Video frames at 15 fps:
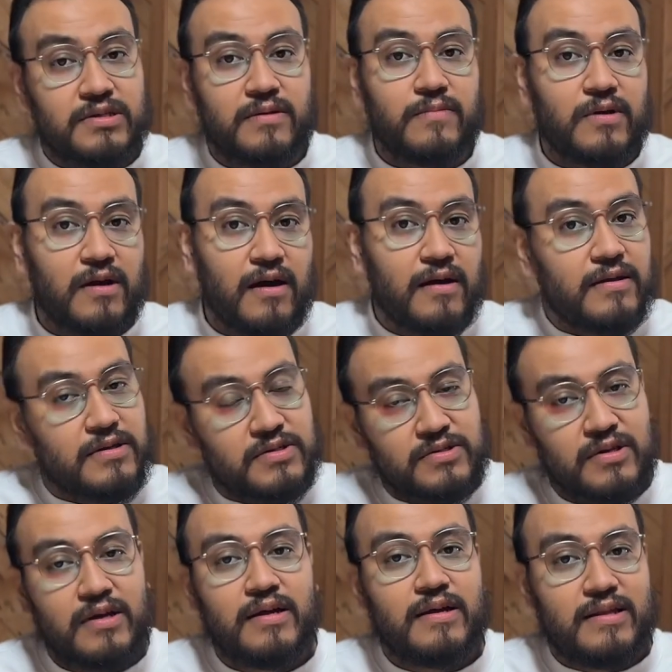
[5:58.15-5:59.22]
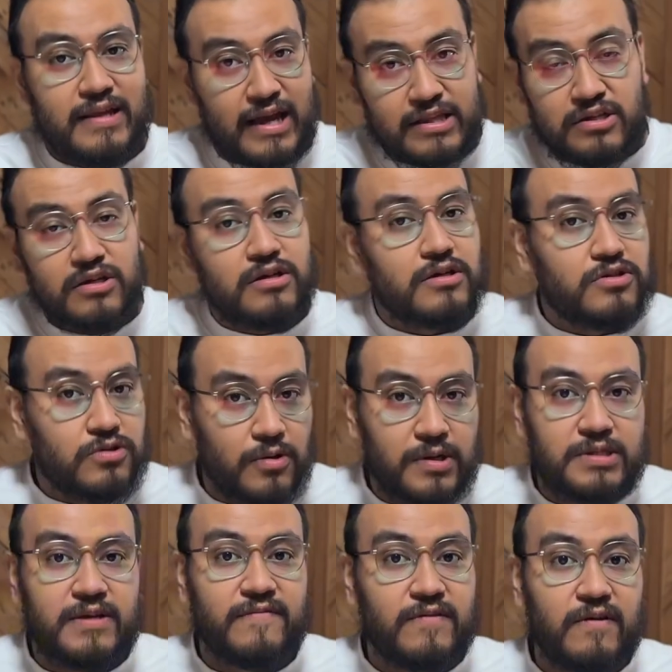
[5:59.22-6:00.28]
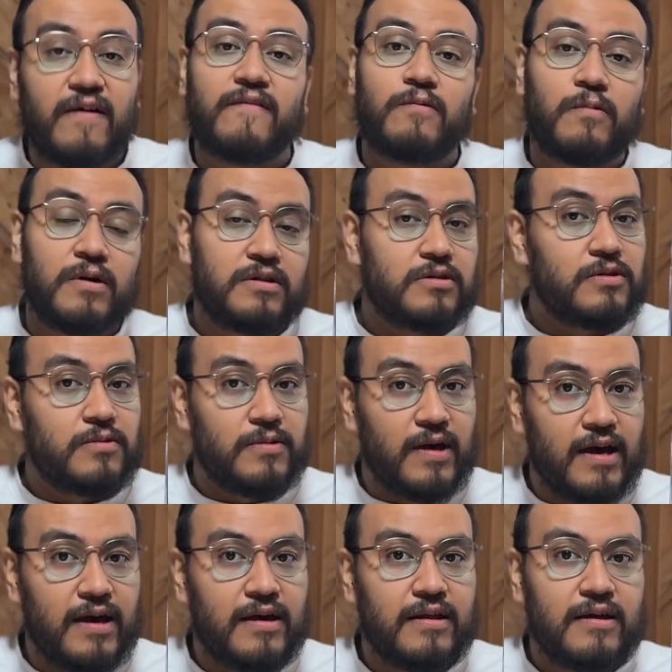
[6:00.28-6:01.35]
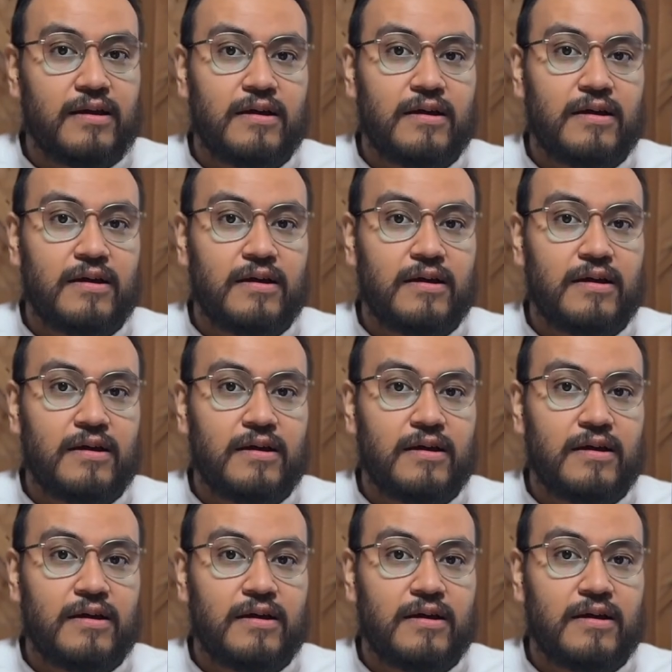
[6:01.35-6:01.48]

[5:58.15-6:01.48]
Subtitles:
To be honest, that's a good choice if you ever want to do that.